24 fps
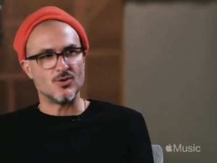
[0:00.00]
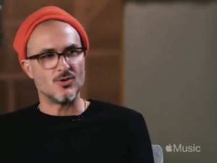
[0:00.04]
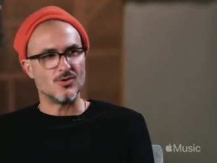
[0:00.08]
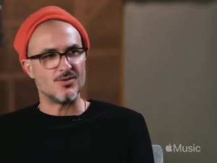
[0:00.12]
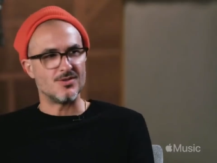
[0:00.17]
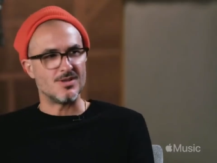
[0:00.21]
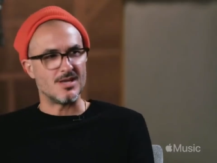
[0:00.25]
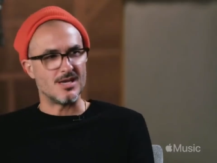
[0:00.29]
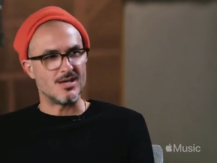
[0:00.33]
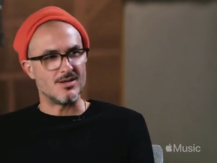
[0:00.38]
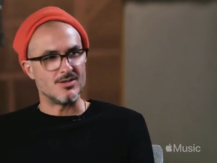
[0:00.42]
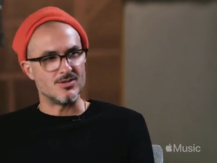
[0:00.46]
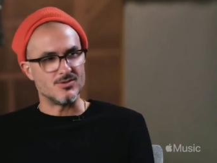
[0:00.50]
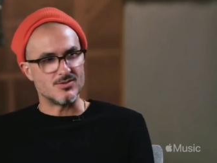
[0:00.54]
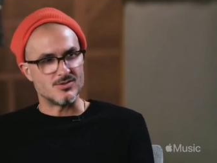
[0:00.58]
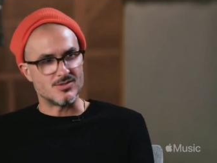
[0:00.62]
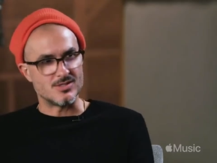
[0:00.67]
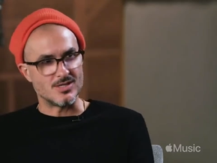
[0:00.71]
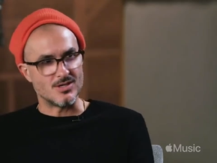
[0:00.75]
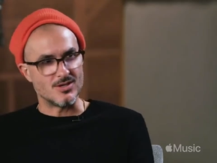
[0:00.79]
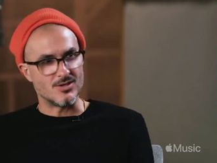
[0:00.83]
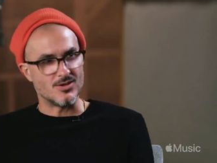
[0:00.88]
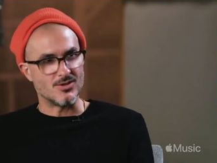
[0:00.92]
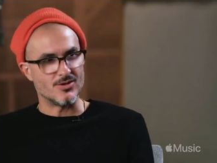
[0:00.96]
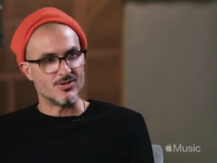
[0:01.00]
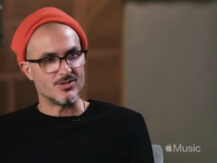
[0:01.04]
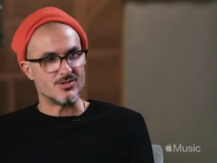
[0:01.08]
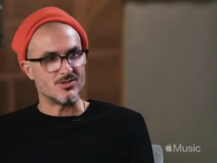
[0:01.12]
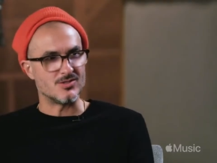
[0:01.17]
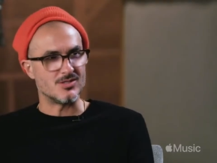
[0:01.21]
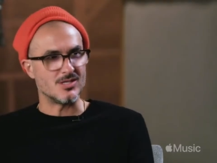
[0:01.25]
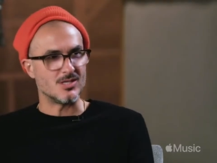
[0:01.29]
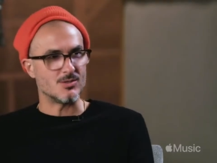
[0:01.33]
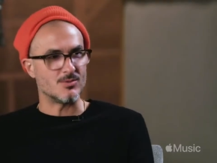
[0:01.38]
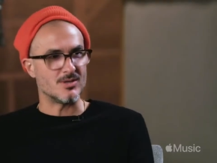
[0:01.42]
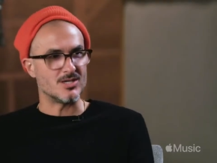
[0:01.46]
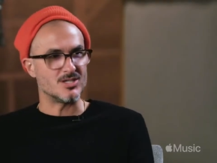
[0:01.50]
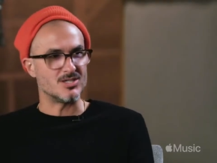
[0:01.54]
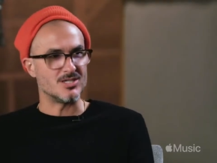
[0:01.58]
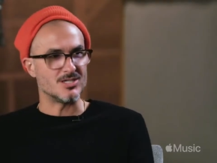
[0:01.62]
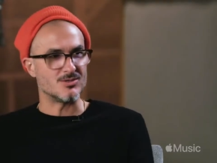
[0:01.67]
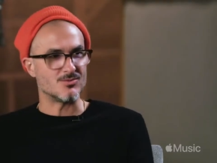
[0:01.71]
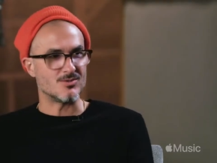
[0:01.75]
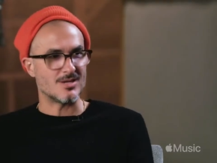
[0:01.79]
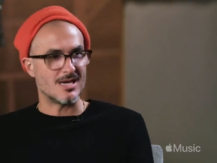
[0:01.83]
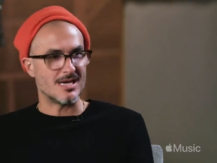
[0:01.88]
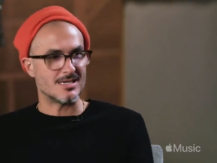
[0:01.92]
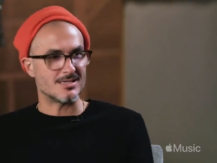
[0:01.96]
you're there and you see her and you see the way
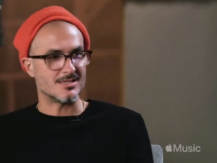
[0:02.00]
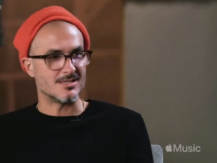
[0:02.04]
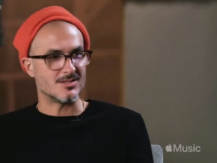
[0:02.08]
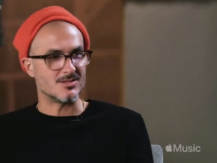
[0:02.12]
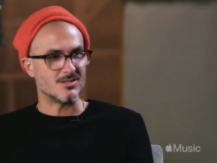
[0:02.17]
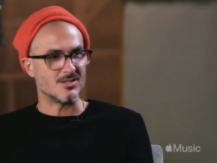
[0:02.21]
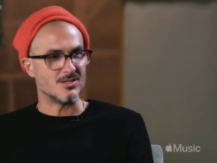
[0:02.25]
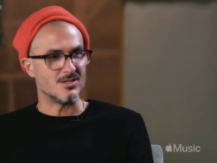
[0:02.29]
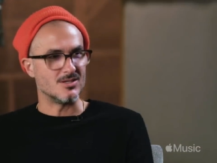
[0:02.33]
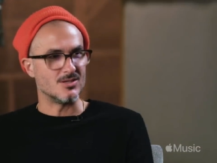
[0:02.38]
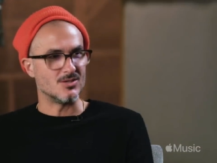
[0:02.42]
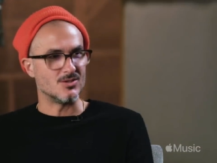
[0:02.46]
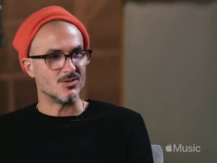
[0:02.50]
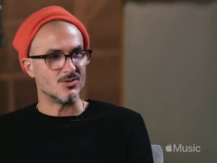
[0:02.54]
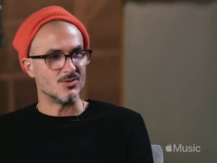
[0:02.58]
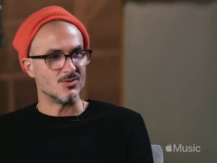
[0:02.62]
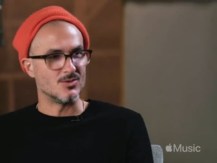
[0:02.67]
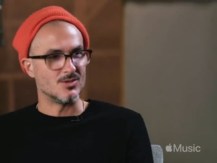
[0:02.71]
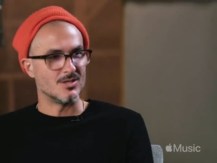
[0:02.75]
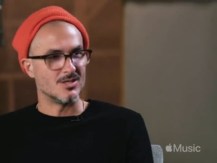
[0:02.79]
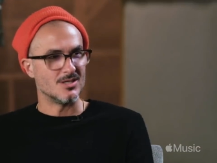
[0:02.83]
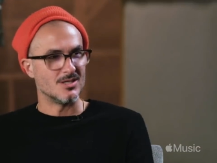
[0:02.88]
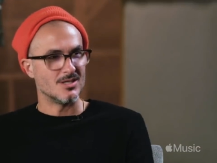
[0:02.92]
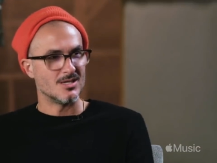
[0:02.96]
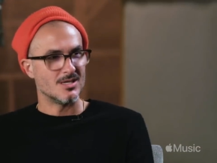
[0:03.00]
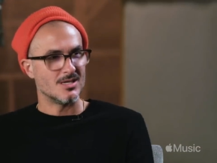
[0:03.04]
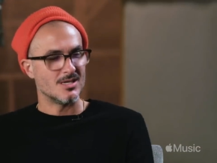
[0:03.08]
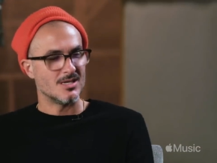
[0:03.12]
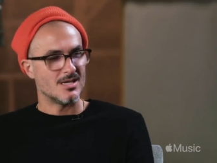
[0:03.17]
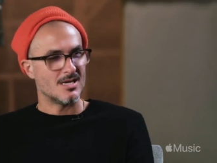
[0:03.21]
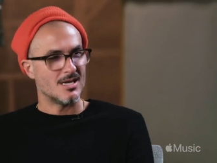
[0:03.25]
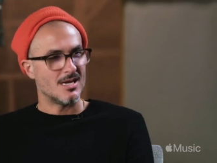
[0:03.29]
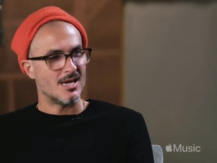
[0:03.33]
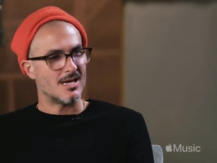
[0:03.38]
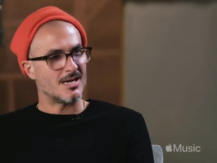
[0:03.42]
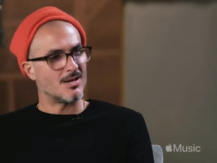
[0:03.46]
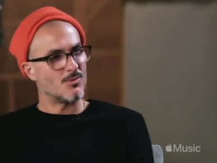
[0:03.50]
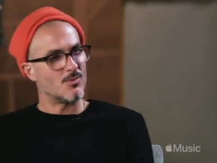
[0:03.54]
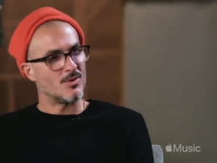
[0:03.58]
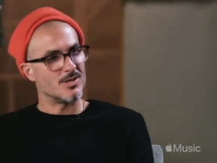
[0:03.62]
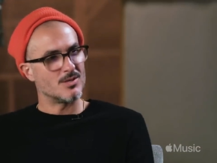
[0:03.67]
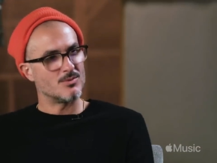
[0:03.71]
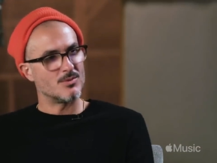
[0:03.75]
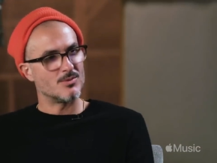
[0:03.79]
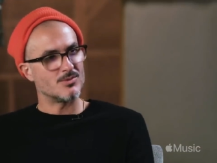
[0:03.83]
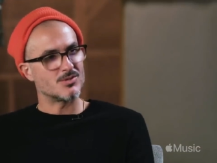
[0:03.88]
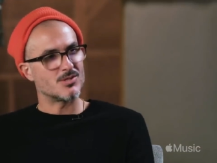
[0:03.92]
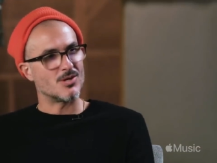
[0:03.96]
she's reacting to you. And I
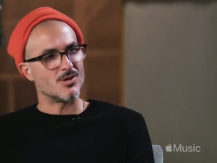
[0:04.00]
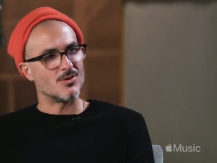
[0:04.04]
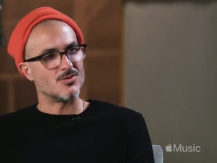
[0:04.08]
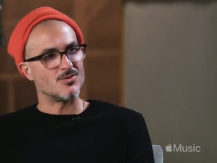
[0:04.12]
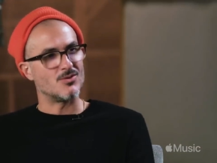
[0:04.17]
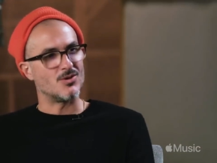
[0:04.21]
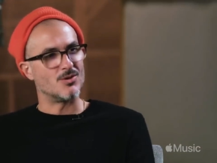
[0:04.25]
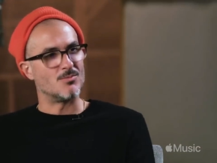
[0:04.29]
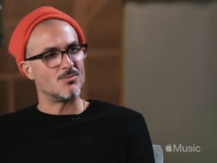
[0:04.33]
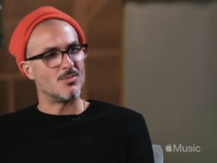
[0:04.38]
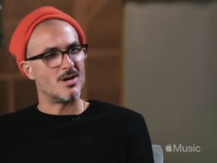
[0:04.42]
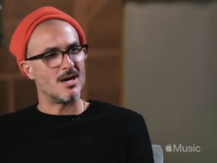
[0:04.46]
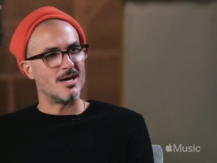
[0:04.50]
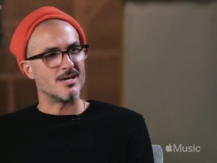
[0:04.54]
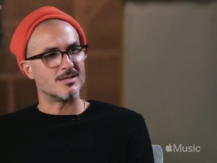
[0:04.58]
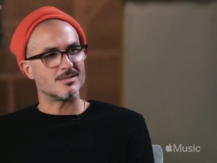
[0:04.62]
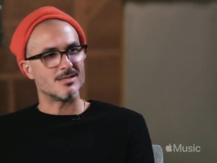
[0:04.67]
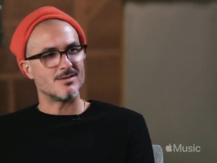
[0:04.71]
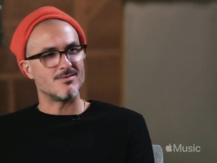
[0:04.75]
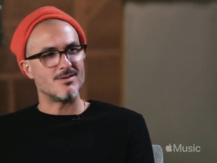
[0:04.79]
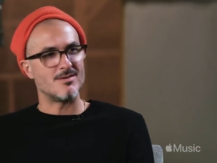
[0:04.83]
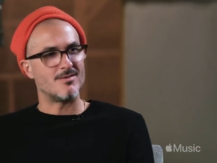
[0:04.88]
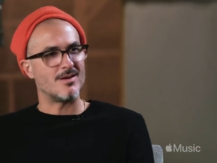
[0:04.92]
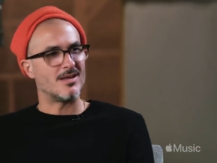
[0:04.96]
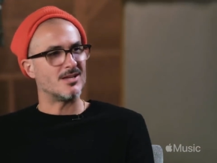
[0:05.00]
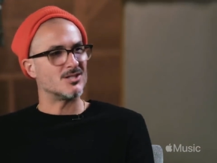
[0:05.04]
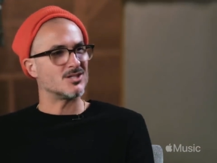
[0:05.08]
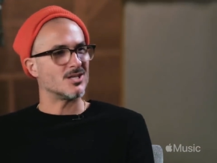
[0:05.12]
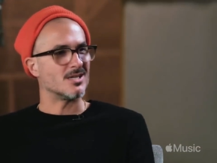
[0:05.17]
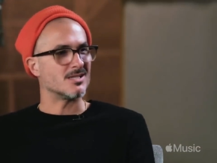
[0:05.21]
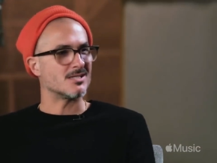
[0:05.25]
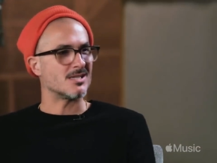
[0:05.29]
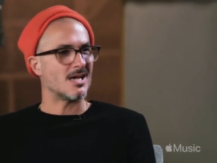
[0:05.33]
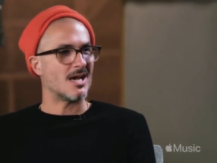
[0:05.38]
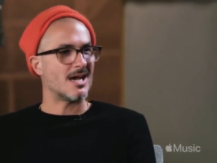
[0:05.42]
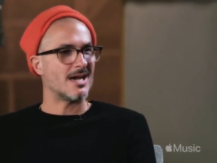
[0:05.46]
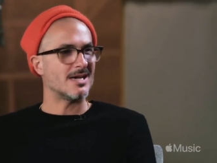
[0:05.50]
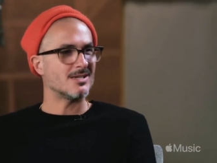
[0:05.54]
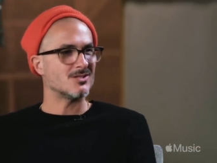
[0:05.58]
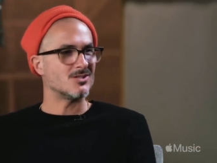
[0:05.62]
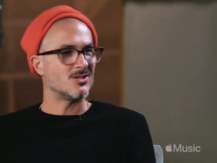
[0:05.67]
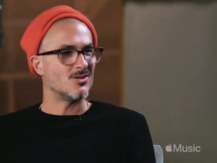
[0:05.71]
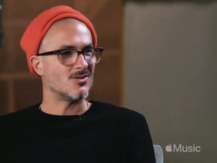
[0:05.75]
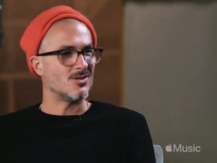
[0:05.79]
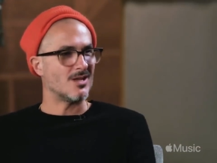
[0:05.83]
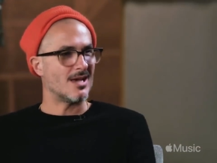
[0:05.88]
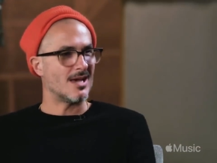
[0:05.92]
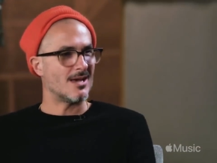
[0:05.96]
wonder what was going through your mind, because I've never had a chance to
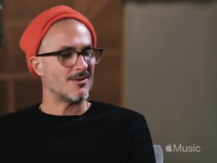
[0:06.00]
ask you